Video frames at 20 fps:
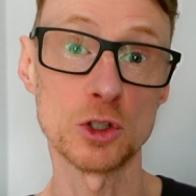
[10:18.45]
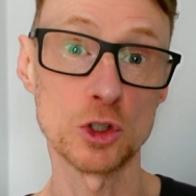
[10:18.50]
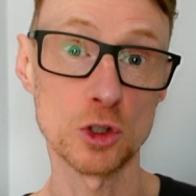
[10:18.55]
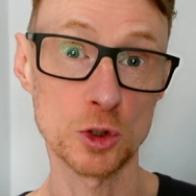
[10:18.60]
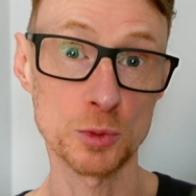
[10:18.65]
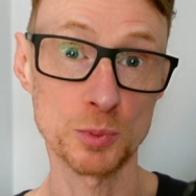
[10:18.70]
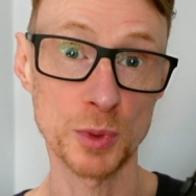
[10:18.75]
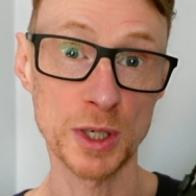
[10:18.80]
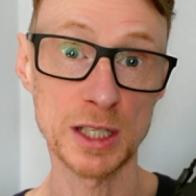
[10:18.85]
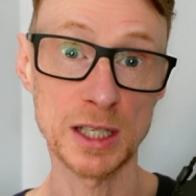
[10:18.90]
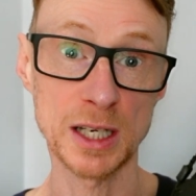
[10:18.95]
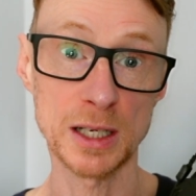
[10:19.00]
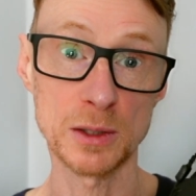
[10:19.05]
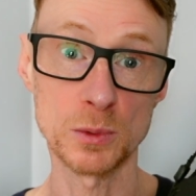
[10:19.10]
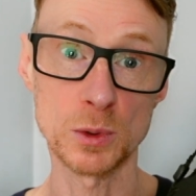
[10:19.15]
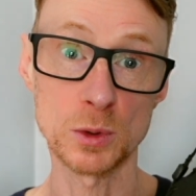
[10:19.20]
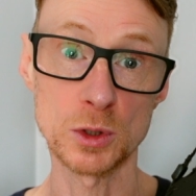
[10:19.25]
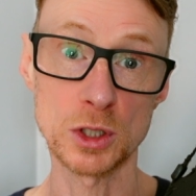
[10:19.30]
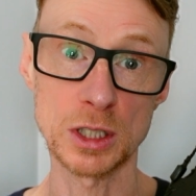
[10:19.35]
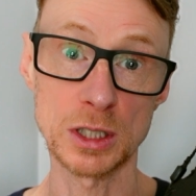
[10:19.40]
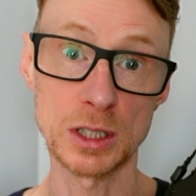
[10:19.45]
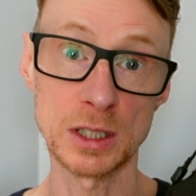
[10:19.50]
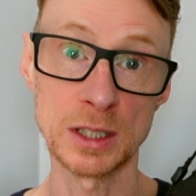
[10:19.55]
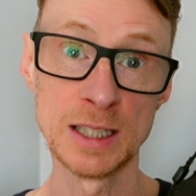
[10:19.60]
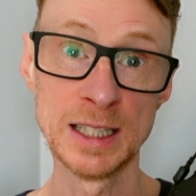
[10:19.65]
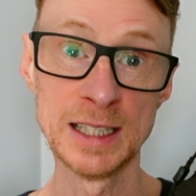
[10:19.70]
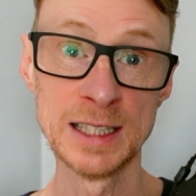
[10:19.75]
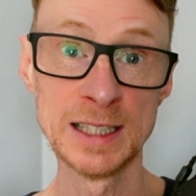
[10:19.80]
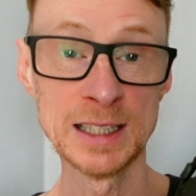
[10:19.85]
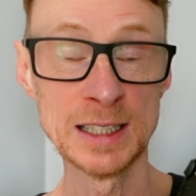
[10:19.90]
Just being able to
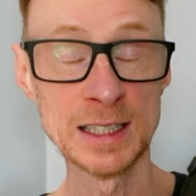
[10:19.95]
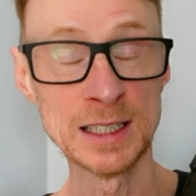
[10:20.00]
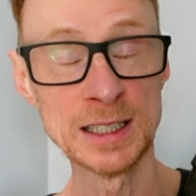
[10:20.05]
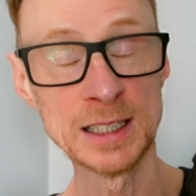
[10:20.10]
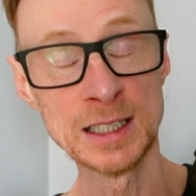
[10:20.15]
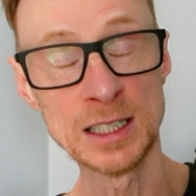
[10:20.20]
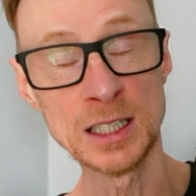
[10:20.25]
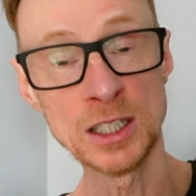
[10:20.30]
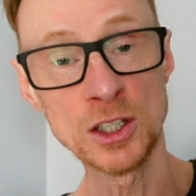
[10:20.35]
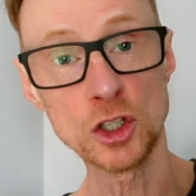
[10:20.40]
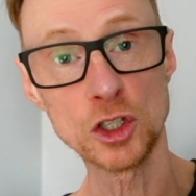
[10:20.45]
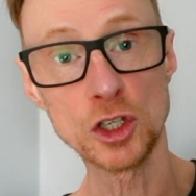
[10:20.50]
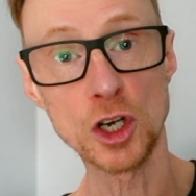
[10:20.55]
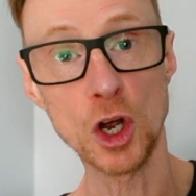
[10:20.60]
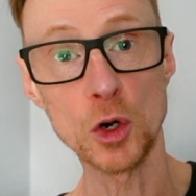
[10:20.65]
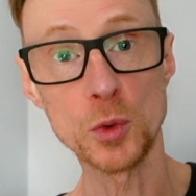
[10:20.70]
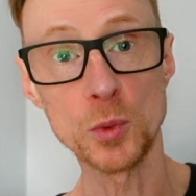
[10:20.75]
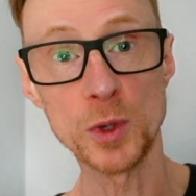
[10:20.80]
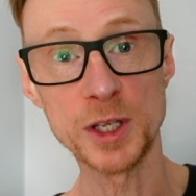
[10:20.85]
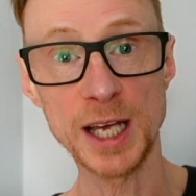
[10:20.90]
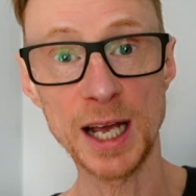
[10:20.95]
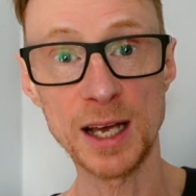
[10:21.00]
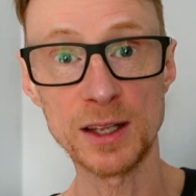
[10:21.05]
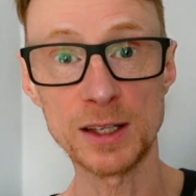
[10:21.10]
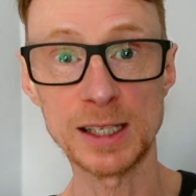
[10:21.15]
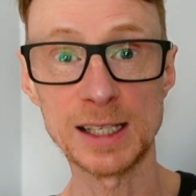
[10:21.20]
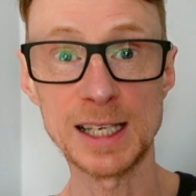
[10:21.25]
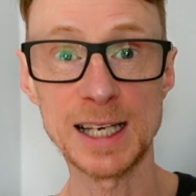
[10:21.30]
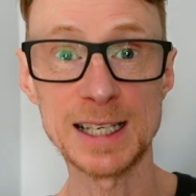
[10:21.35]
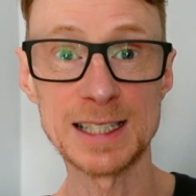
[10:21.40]
go without the
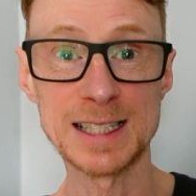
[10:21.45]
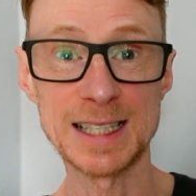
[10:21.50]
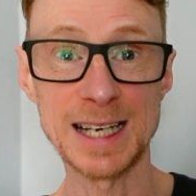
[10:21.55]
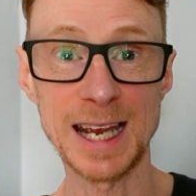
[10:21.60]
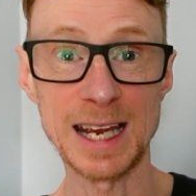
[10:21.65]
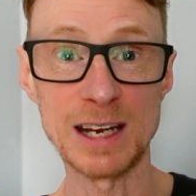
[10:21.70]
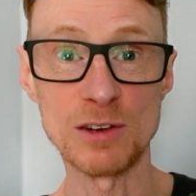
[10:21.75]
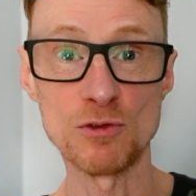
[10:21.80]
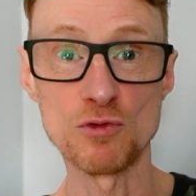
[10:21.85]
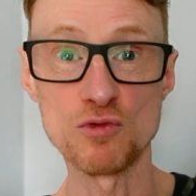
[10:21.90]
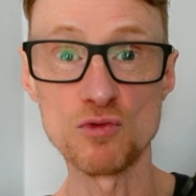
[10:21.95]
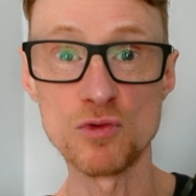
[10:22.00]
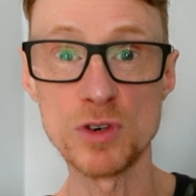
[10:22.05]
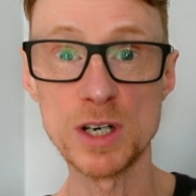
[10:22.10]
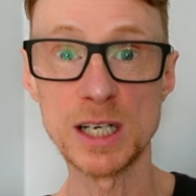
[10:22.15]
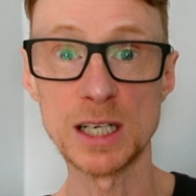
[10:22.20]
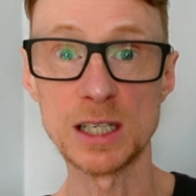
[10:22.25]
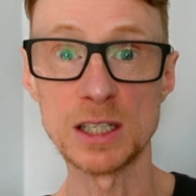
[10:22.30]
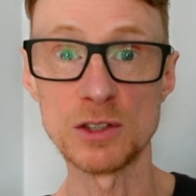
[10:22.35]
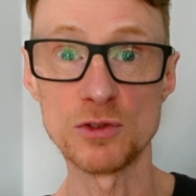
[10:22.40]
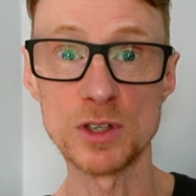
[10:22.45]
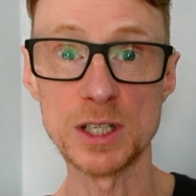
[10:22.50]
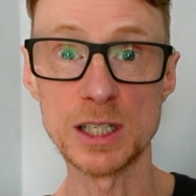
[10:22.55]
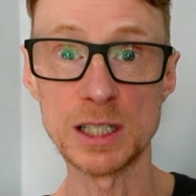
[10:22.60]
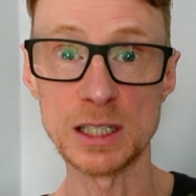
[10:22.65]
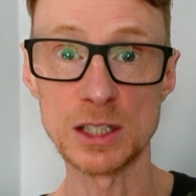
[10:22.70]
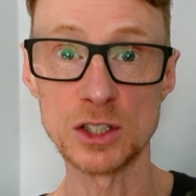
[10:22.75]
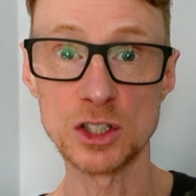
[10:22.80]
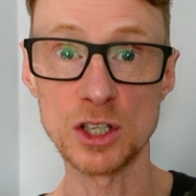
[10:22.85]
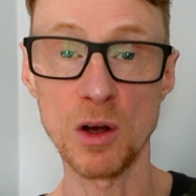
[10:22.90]
legs getting
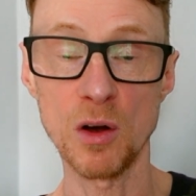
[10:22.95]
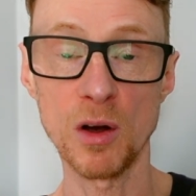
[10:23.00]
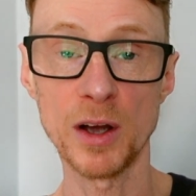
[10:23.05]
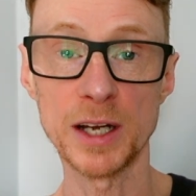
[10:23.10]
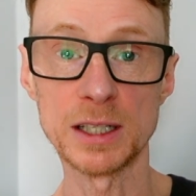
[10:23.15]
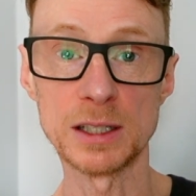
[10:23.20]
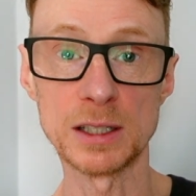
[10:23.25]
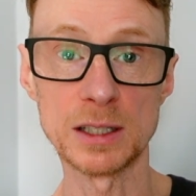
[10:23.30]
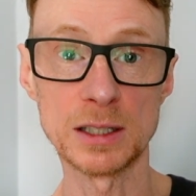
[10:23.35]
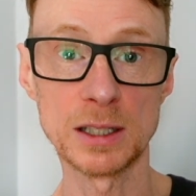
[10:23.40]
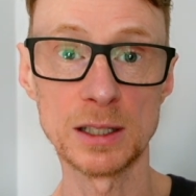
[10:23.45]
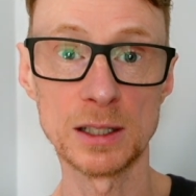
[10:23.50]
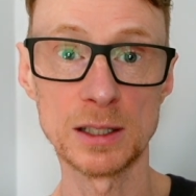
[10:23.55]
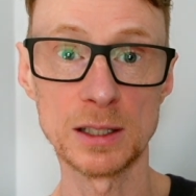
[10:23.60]
really tired